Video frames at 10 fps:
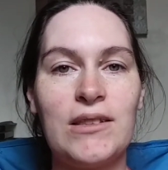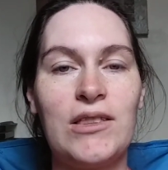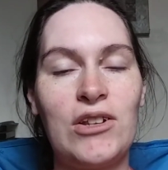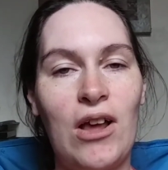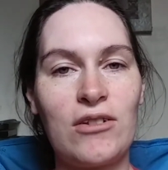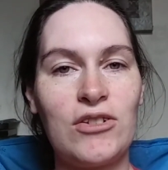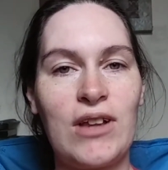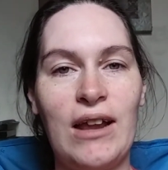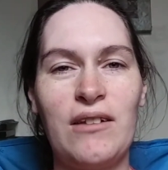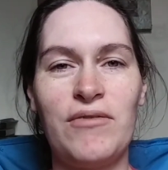the doctor
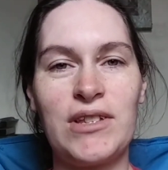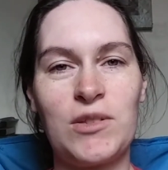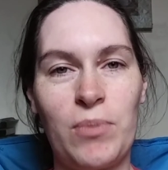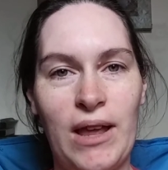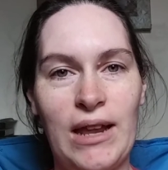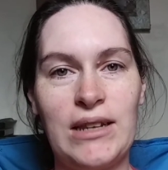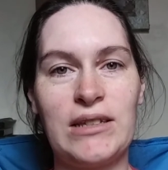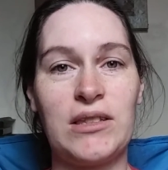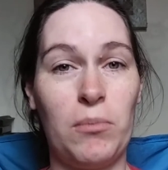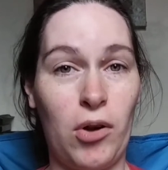kind of explained
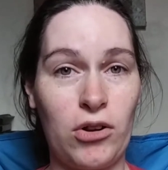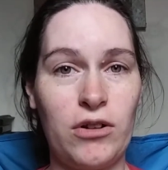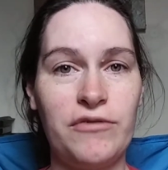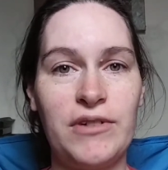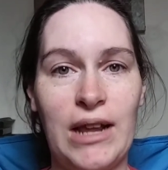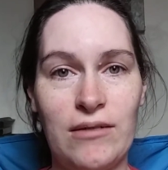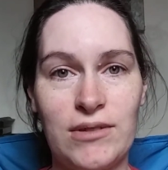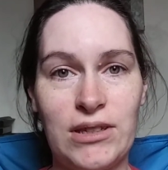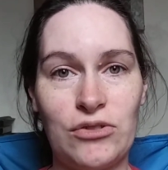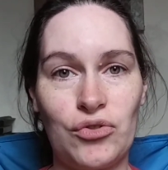it's a marker for Down
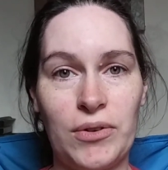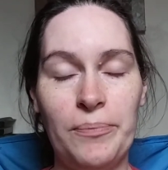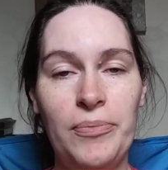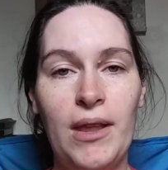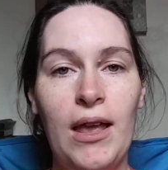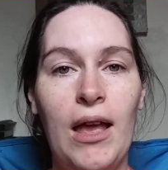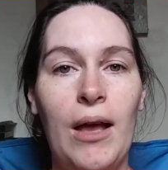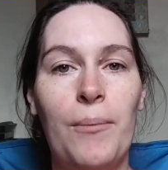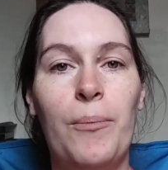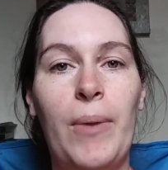syndrome,
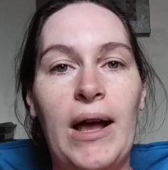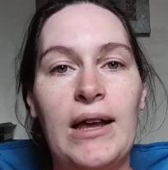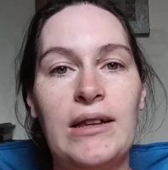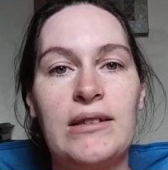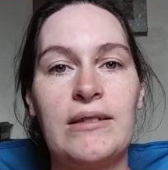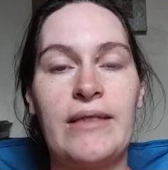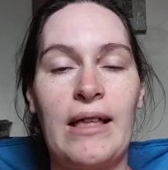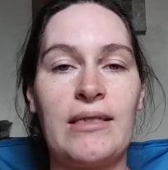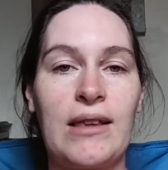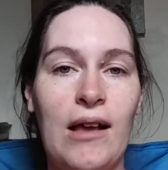but
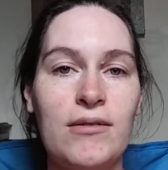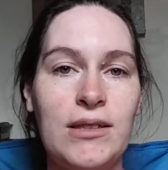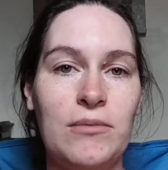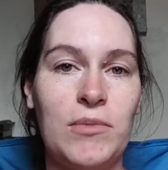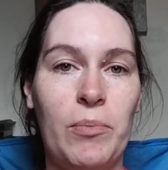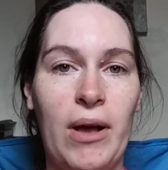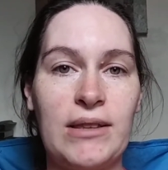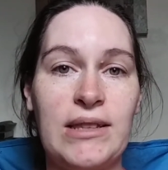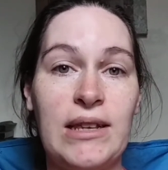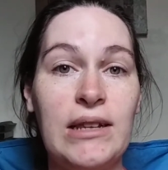that the calcium
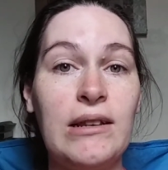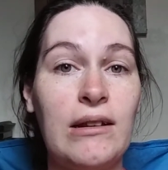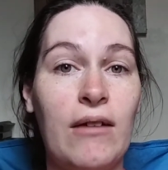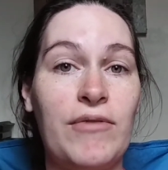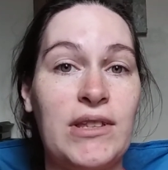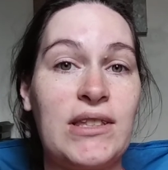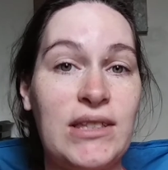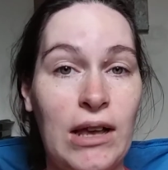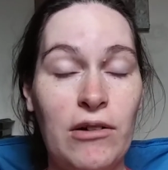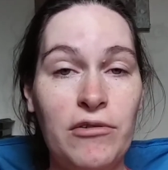deposit in and of
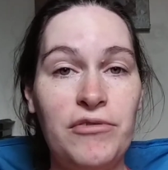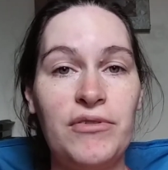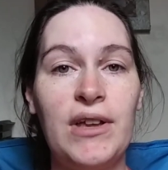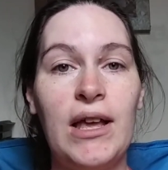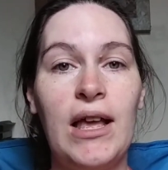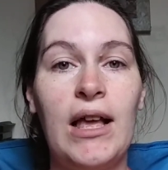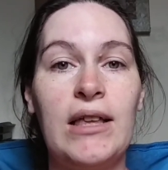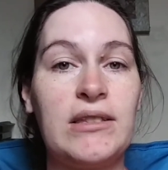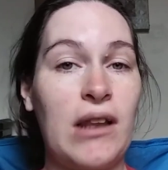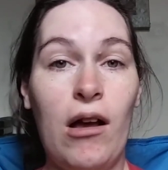itself
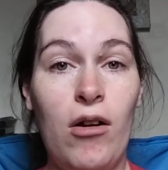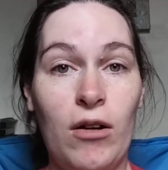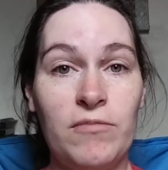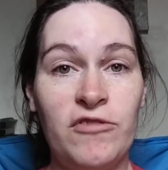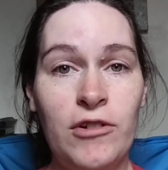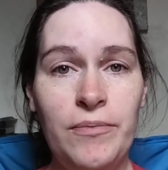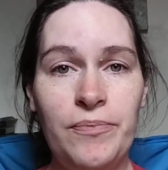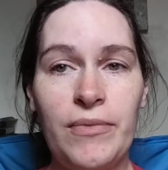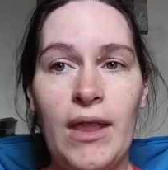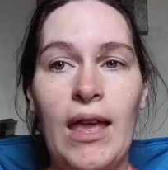is not harmful,
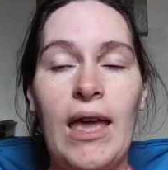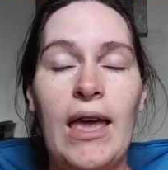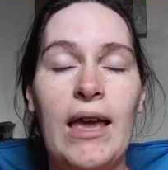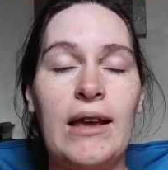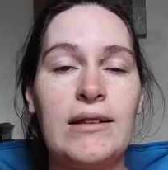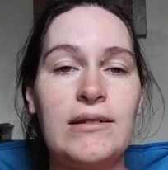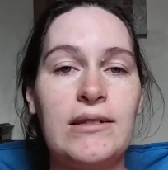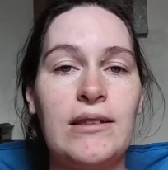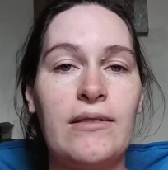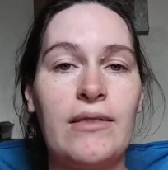and
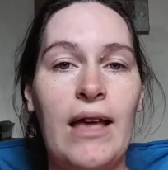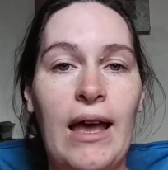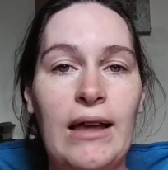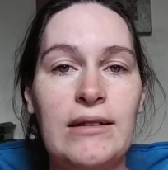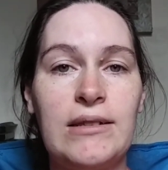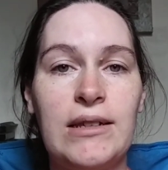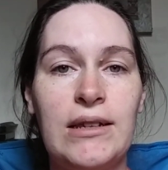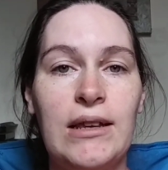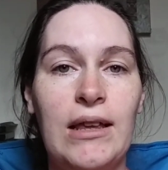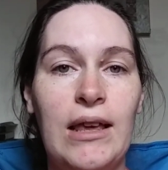that
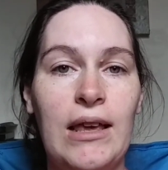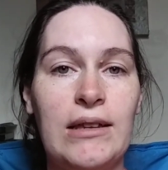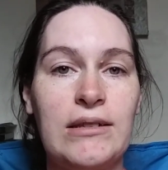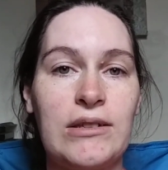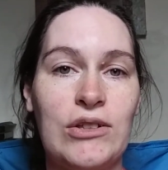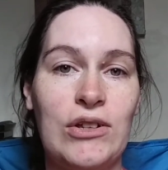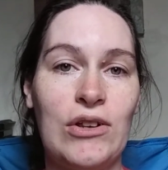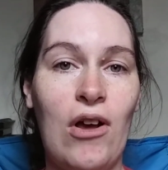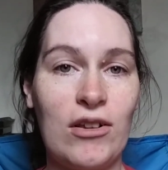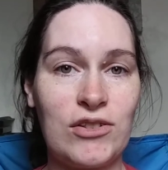it could
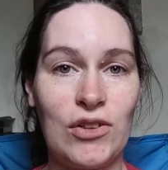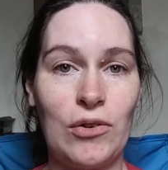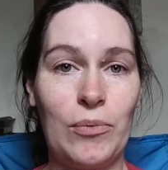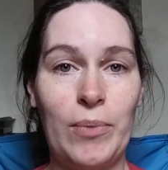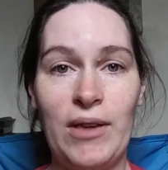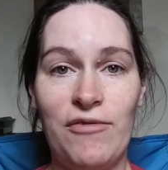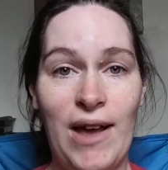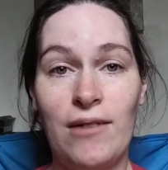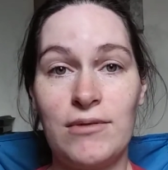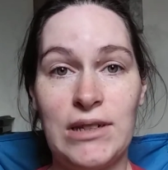also be
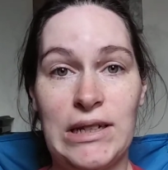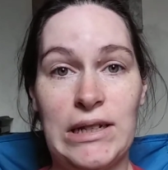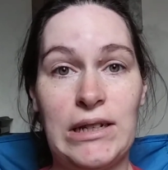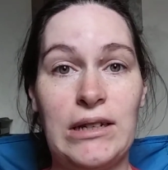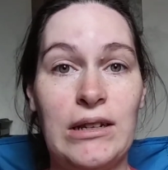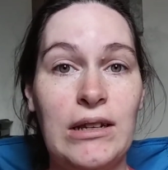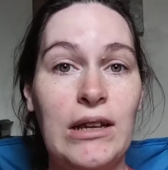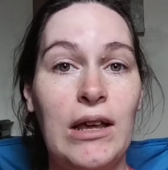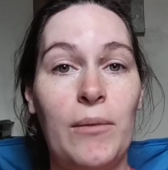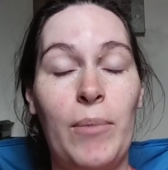found in
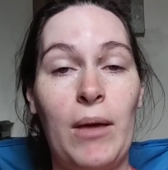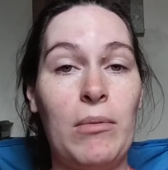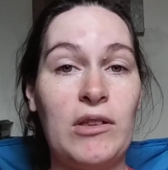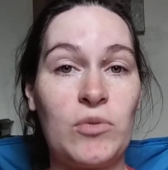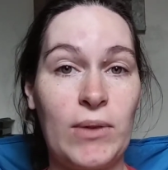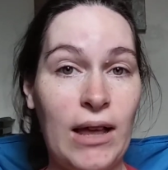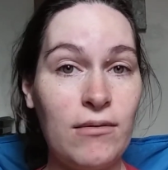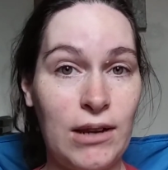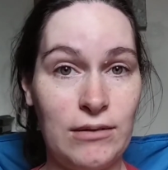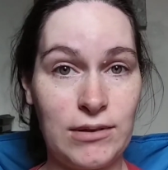babies
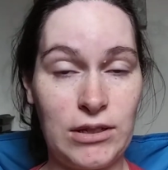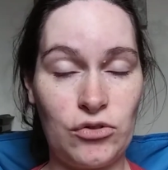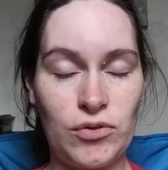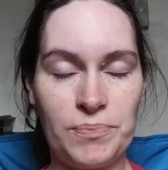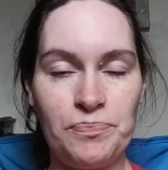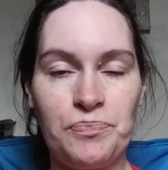without Down syndrome,